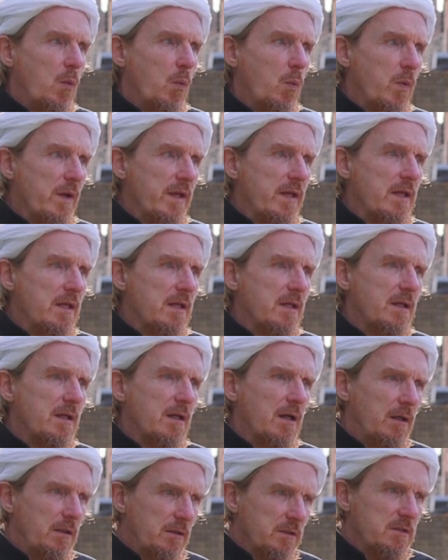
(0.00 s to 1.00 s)
we
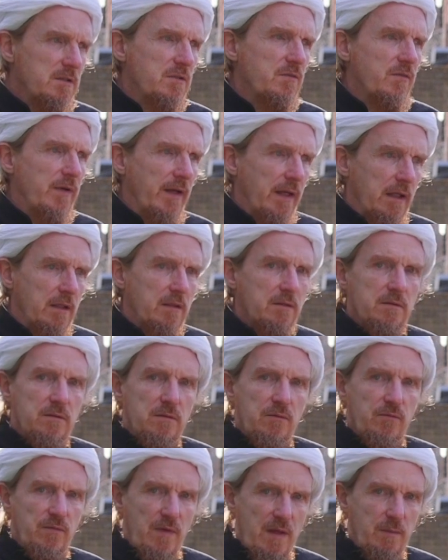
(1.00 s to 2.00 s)
cultivate
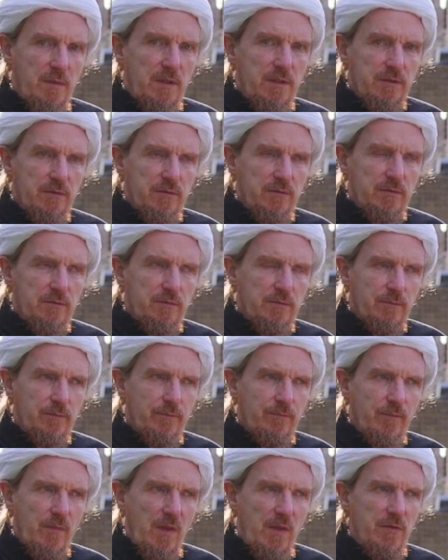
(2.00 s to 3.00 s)
families.
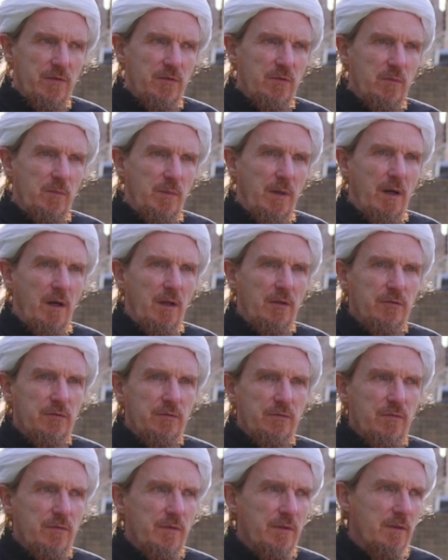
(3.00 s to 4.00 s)
And this is part
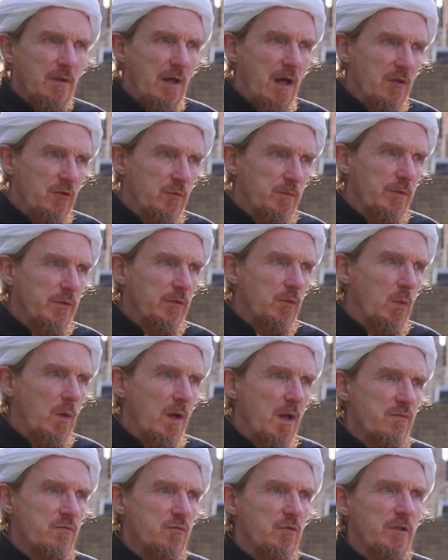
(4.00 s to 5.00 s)
of the
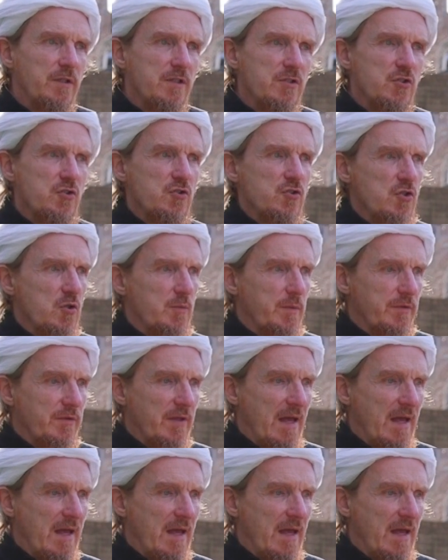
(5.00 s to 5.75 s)
husband-wife relationship,